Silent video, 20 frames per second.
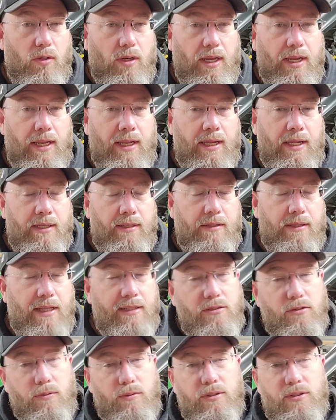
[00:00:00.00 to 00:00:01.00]
and that's
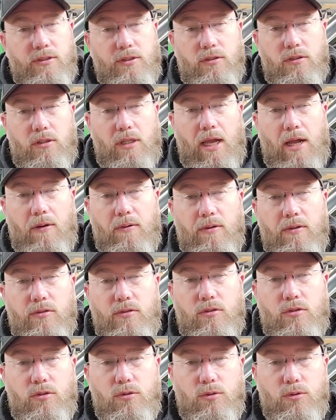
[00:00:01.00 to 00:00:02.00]
going to still allow
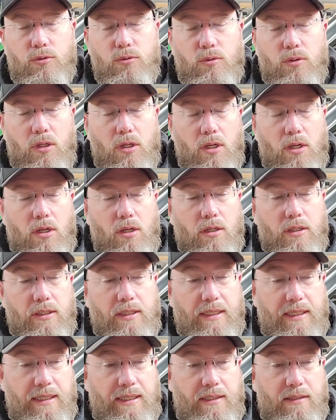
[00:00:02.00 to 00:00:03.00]
us to
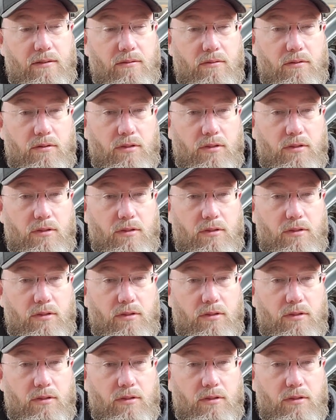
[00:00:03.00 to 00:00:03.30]
get,